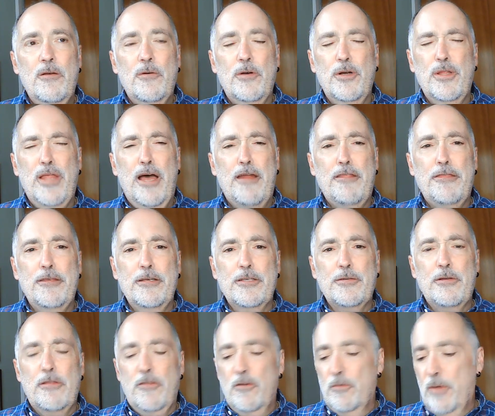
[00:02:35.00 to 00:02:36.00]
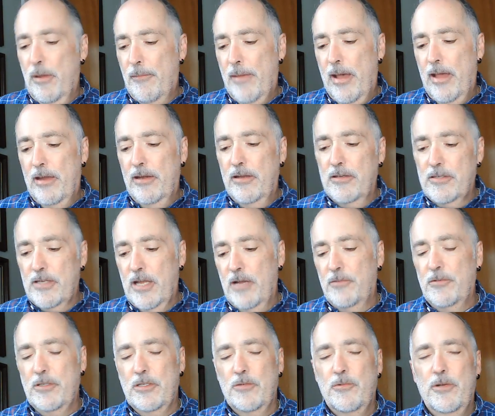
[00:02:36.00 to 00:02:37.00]
A lot of things went through my mind as I
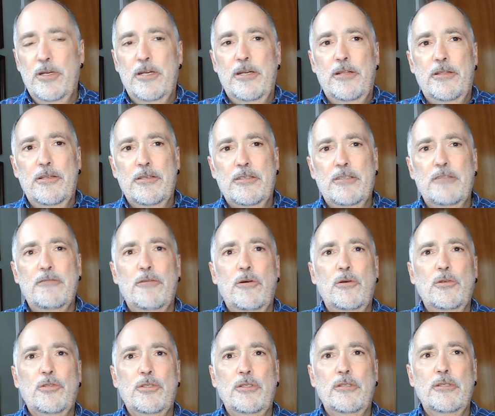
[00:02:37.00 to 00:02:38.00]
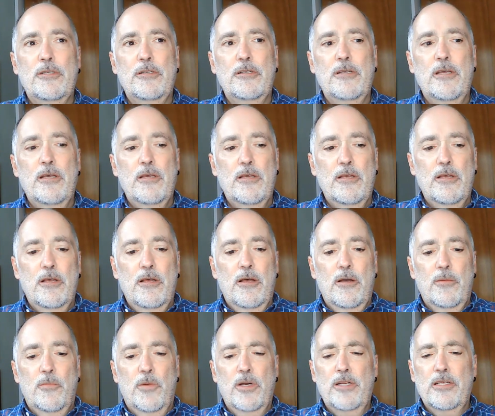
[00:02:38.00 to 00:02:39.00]
was reading this devotion. And
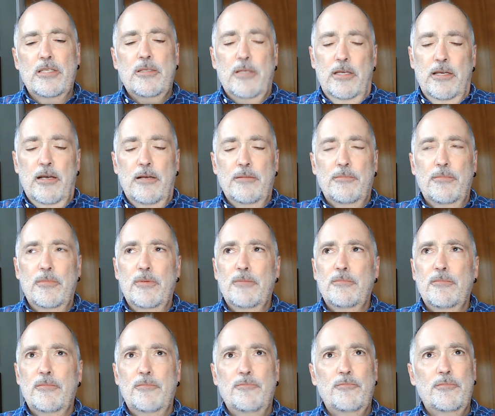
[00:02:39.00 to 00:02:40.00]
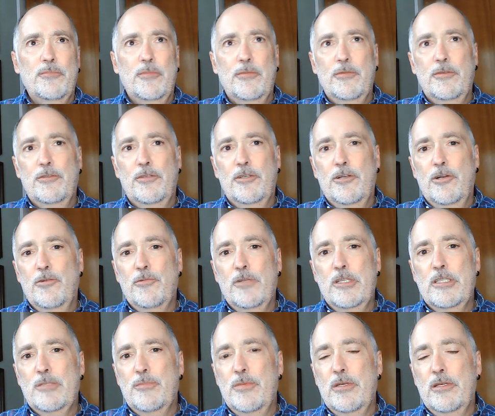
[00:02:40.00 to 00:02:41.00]
what is, yeah, generally
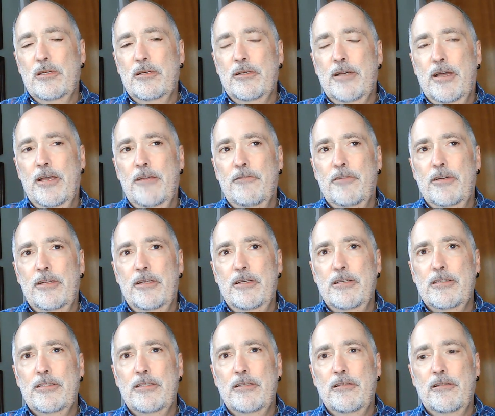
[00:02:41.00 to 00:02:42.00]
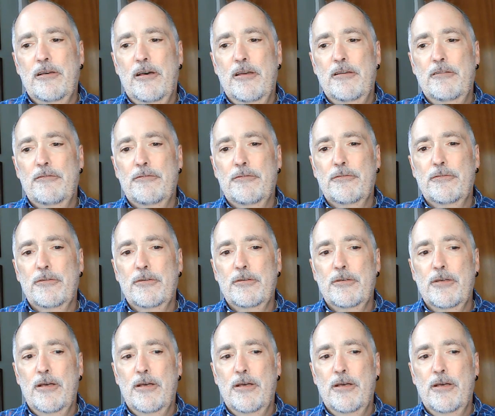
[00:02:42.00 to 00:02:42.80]
speaking, I have an easy life.